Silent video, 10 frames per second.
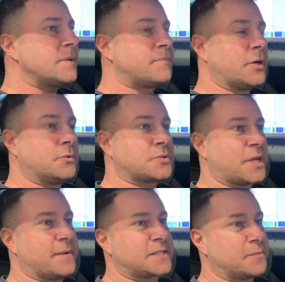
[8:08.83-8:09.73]
But
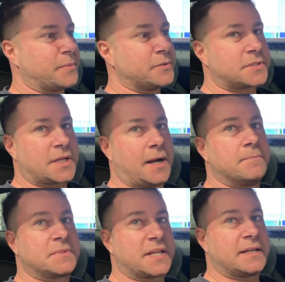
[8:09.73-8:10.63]
also as the boost
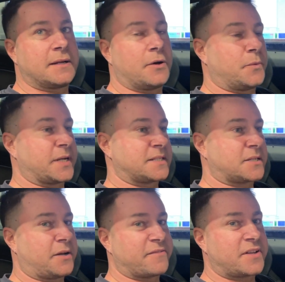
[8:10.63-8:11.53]
comes in, I want it
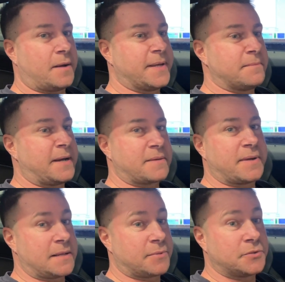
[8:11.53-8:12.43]
to kind of come in, make
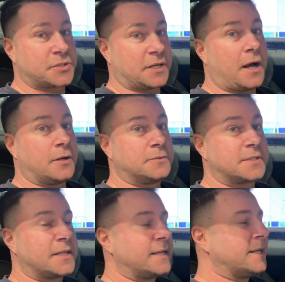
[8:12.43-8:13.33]
peak boost and hold,